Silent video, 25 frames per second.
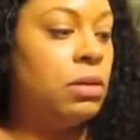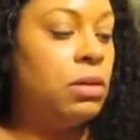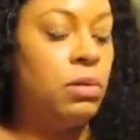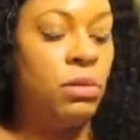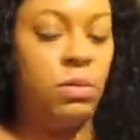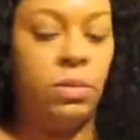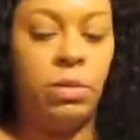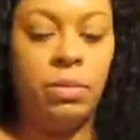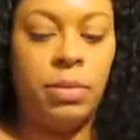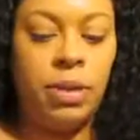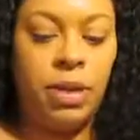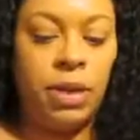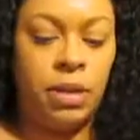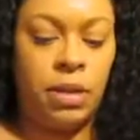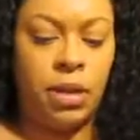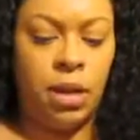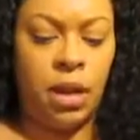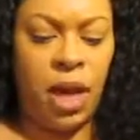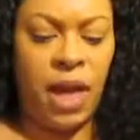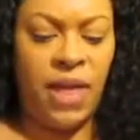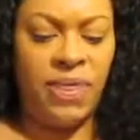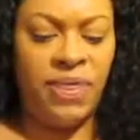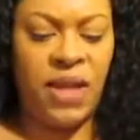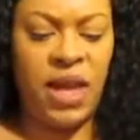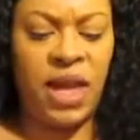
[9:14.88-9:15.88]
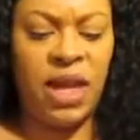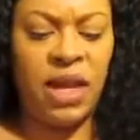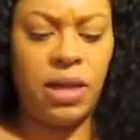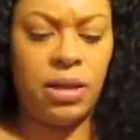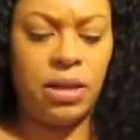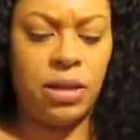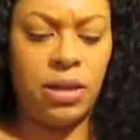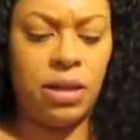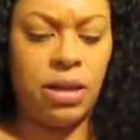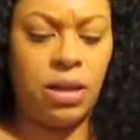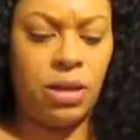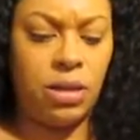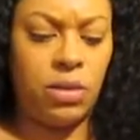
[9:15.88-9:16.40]
let me see, I think
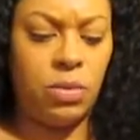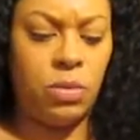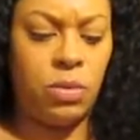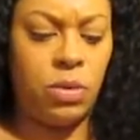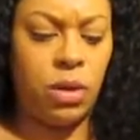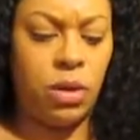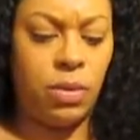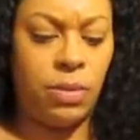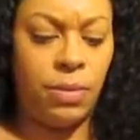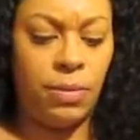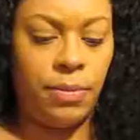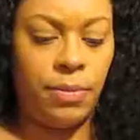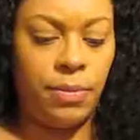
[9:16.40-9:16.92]
it's this one.